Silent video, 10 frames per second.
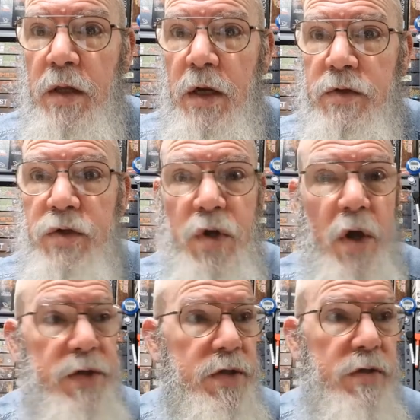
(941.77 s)
you know, it's
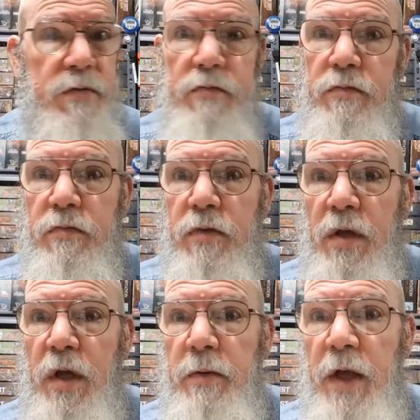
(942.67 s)
nice.
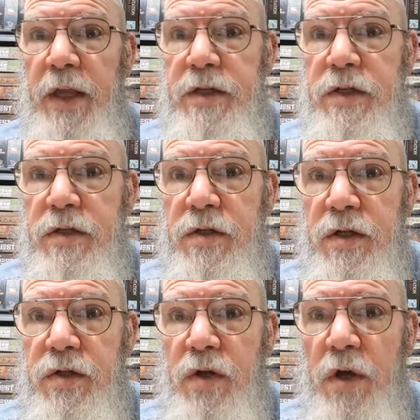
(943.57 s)
I guess
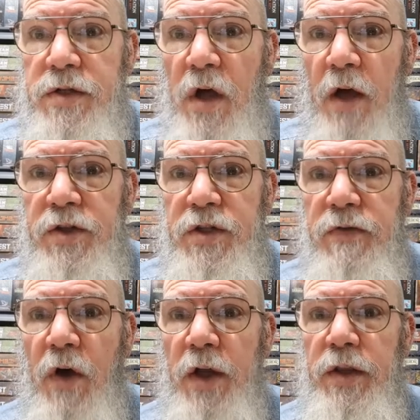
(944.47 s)
it's nice. I
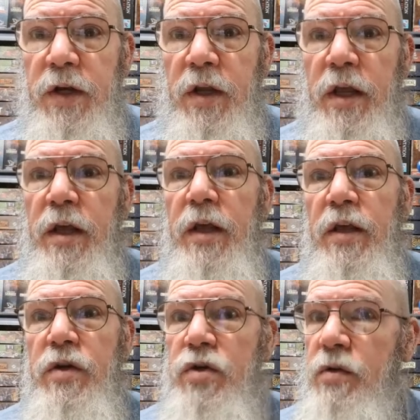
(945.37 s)
just find that
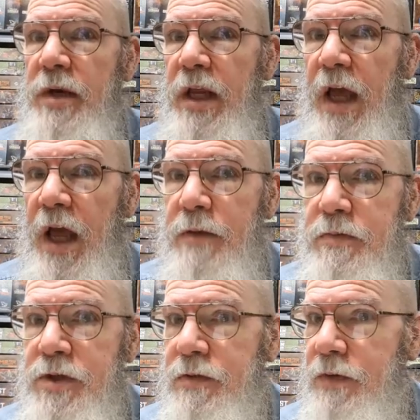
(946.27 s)
too many
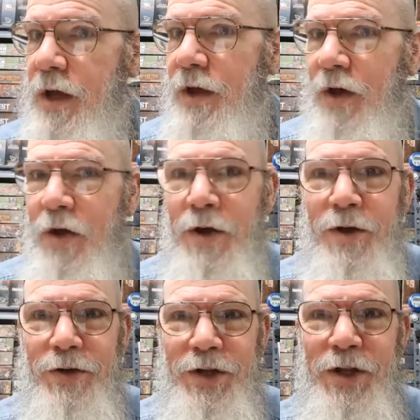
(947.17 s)
games
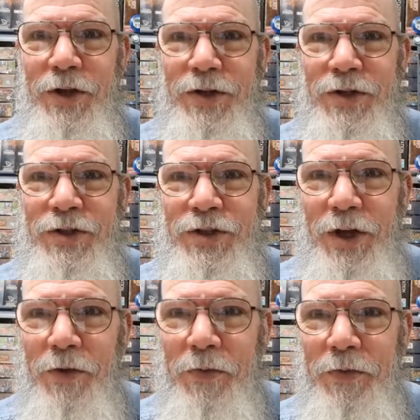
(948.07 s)
on a
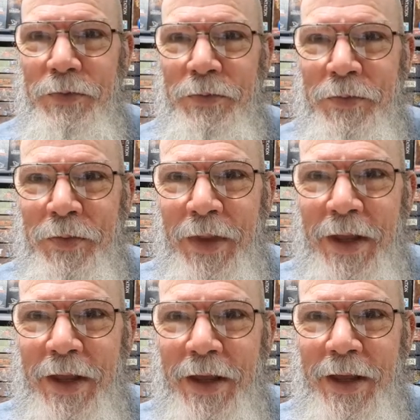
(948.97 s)
shelf
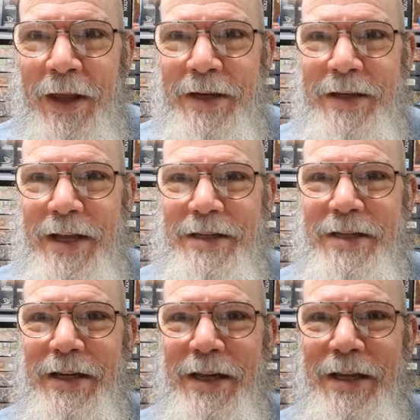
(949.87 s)
tends
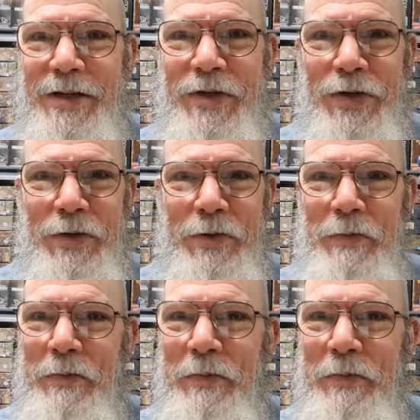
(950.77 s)
to lead to